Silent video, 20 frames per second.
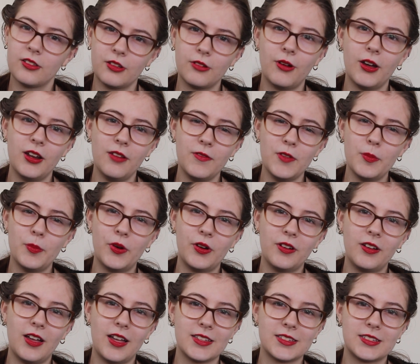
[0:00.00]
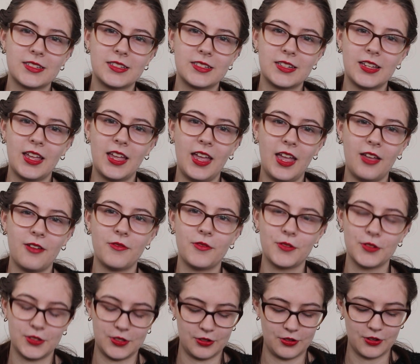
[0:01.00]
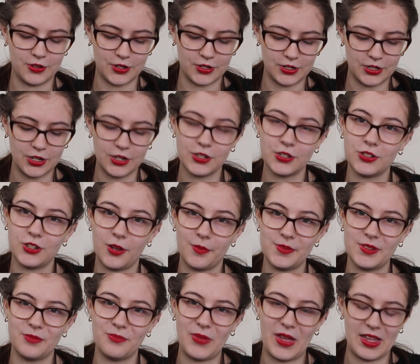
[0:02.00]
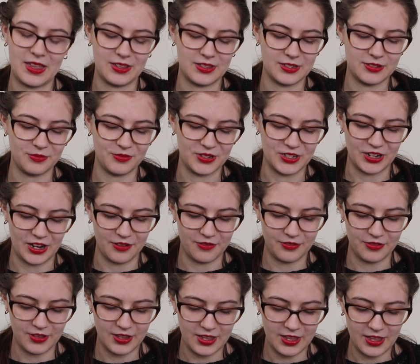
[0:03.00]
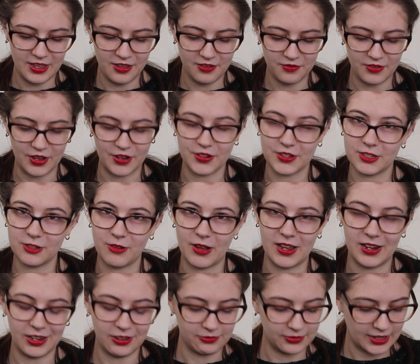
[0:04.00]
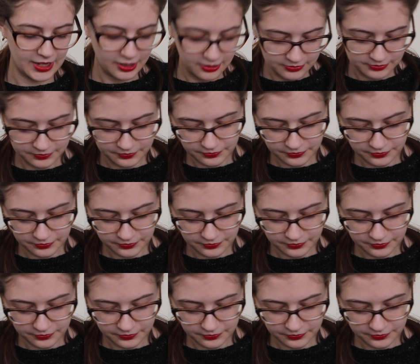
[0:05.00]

Quite a few podcasts have also got shops and pans, which I've found is quite lovely.